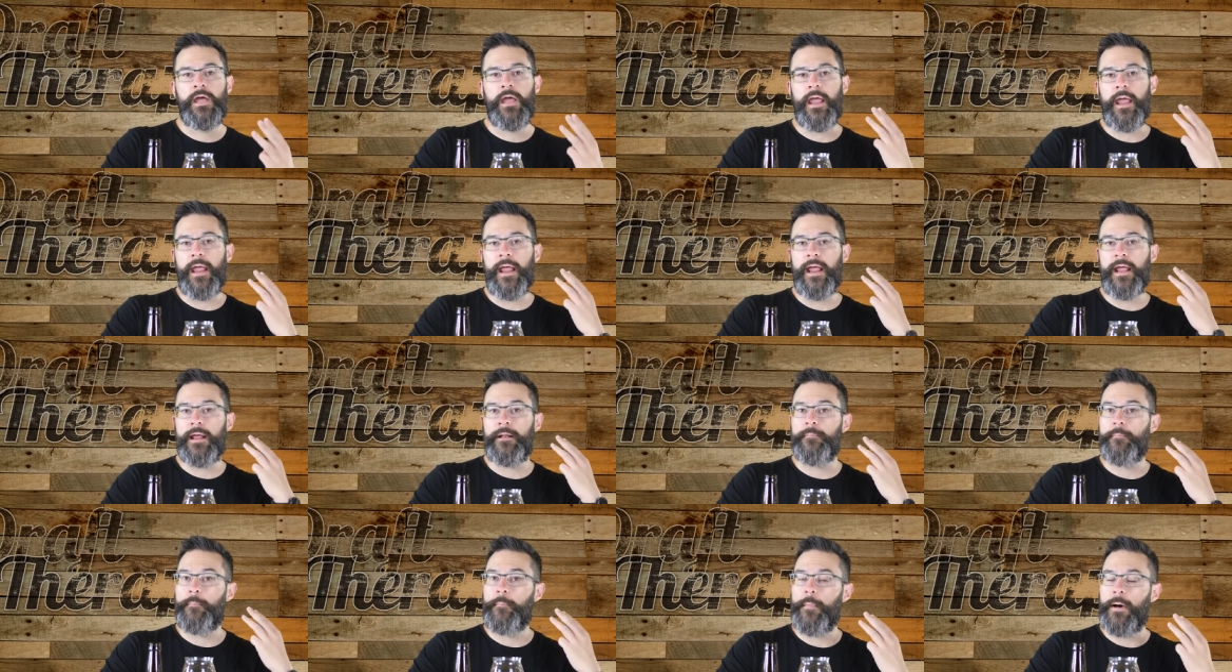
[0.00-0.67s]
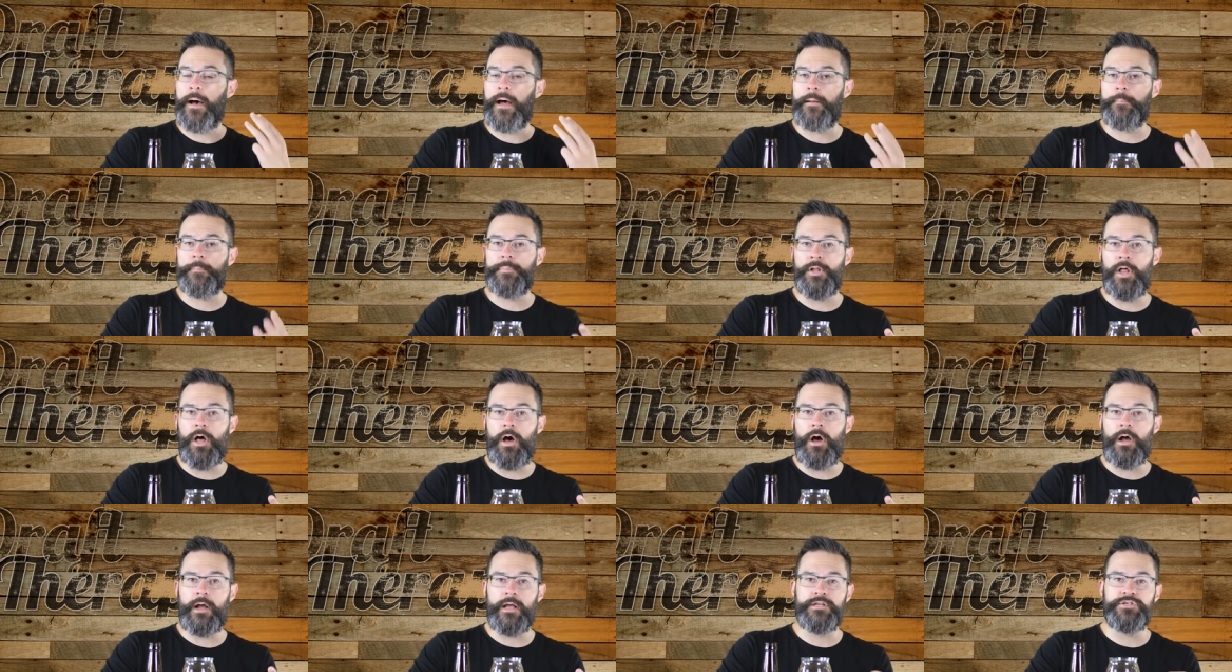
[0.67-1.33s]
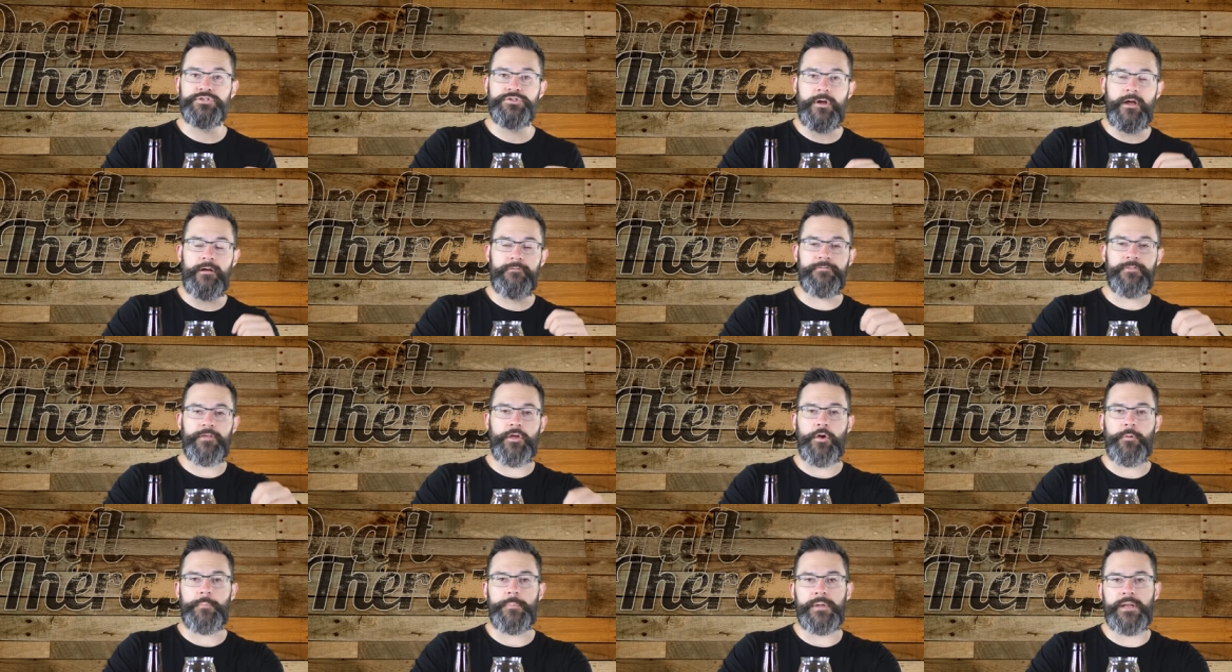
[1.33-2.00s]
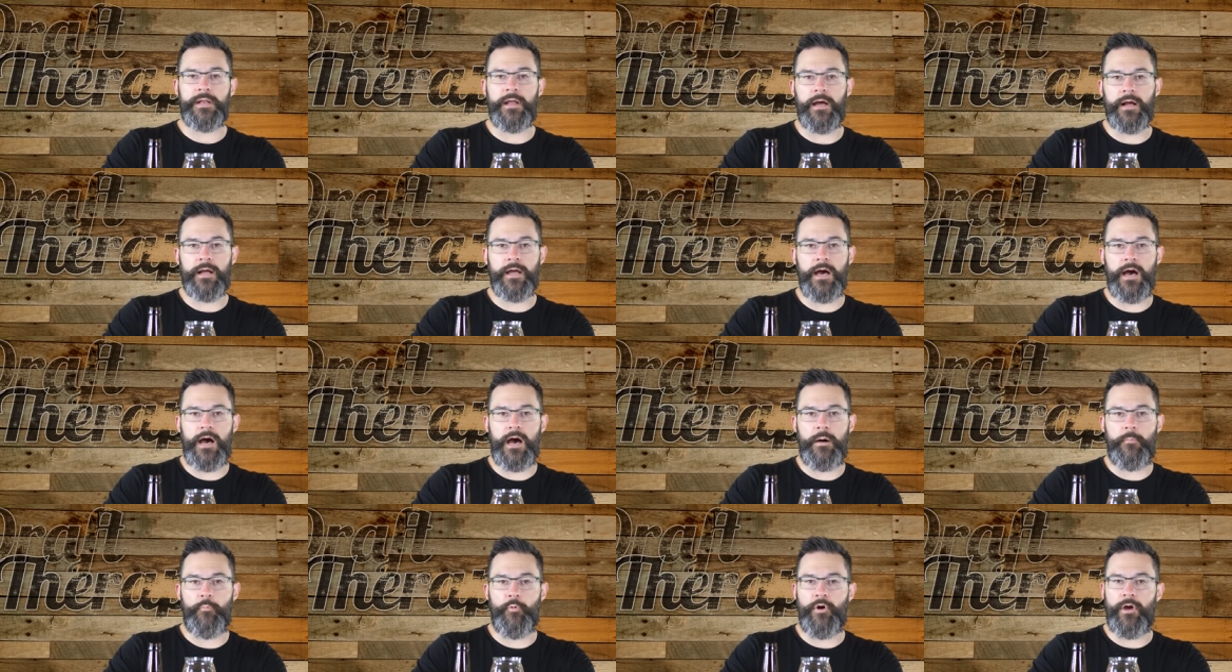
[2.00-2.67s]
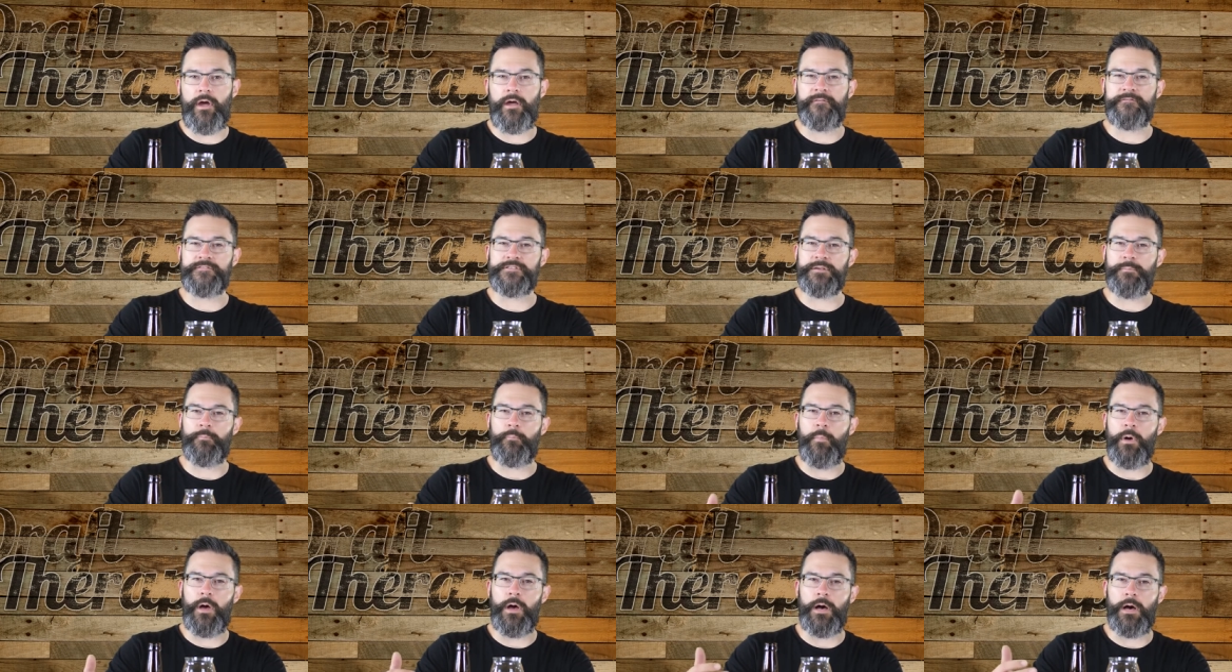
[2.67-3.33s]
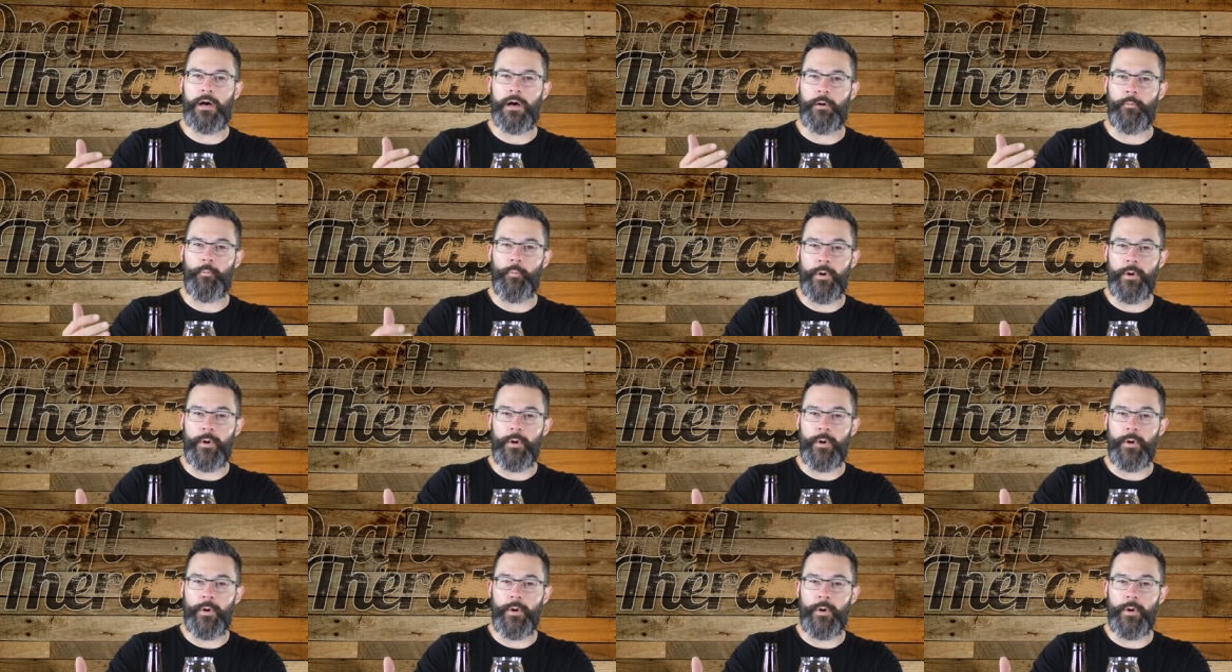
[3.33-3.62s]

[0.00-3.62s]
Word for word: and my blog at draft therapy dot com, where I have some uh,